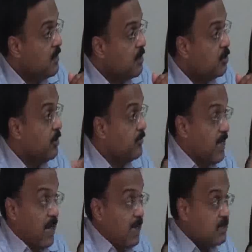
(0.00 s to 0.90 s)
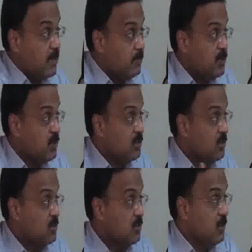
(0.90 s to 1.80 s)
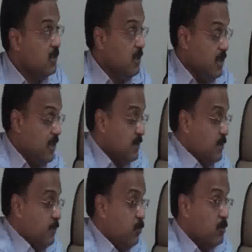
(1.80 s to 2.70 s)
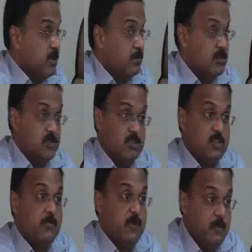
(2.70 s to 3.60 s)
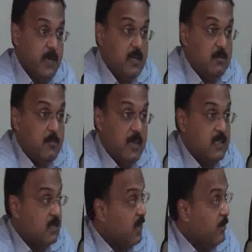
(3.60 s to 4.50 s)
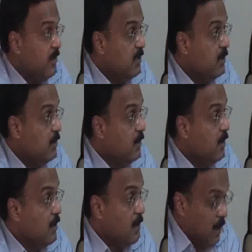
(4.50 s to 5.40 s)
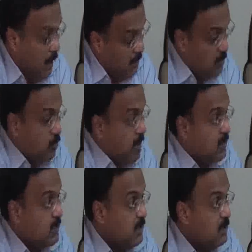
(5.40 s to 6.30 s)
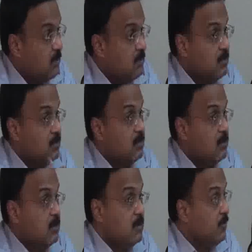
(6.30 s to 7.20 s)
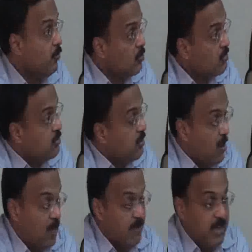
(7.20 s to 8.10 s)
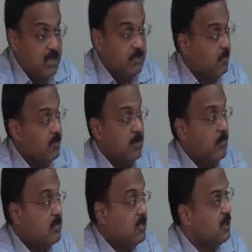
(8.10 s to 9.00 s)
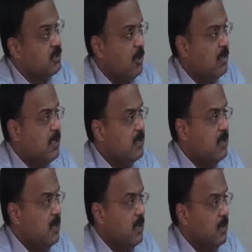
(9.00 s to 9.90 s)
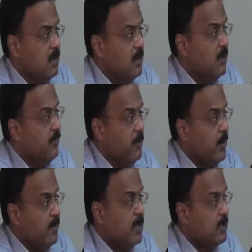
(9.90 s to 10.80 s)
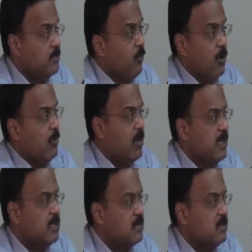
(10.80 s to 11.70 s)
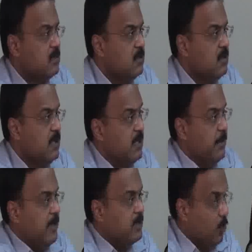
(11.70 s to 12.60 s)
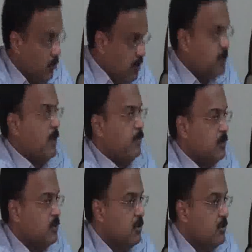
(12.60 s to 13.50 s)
So if there are submissions, let us see 4 submissions have been made by the claimant, and you can see the votes are varying from the members. It is not that if a member is for or against, it depends on which proposition.